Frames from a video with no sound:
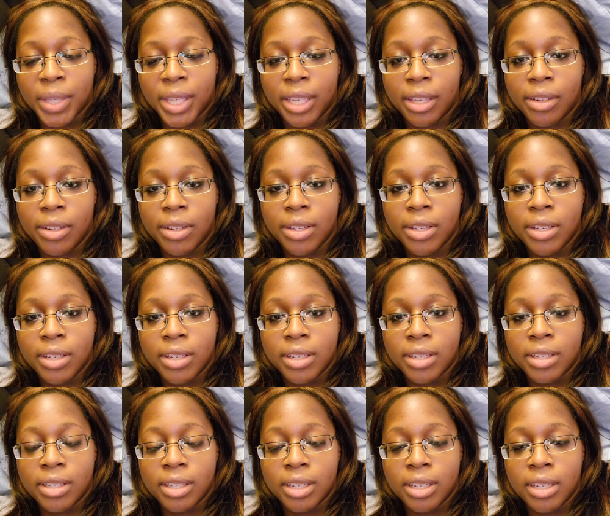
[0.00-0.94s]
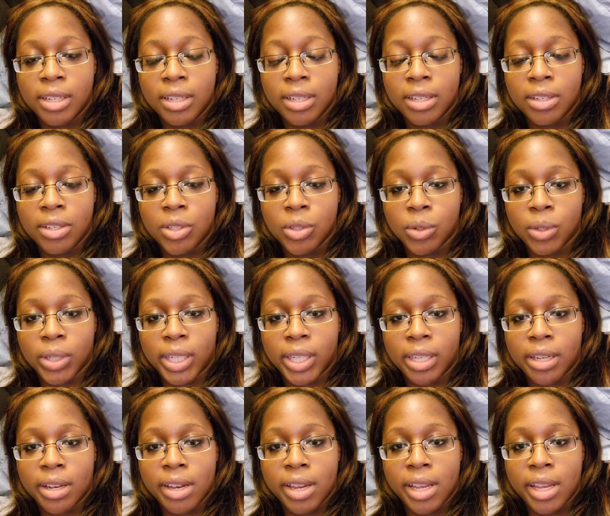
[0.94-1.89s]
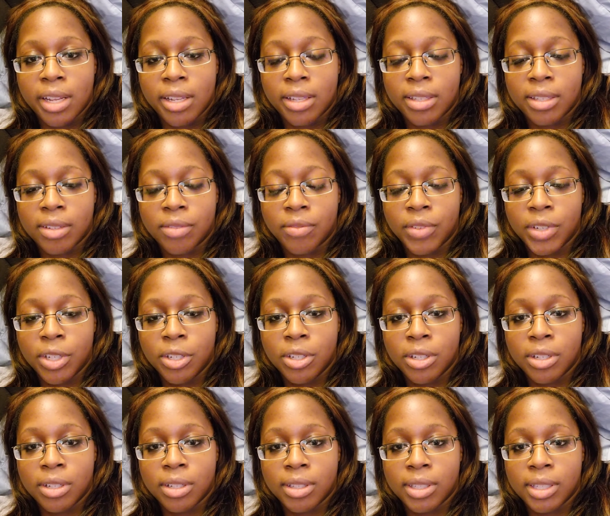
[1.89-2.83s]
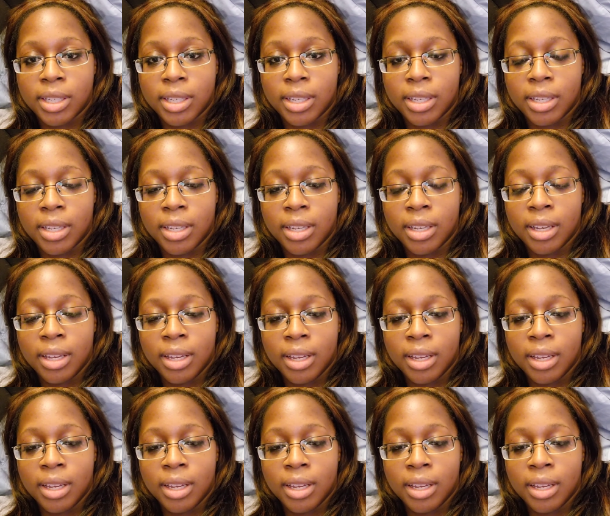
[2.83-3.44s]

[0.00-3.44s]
kidney disease or kidney insufficiency,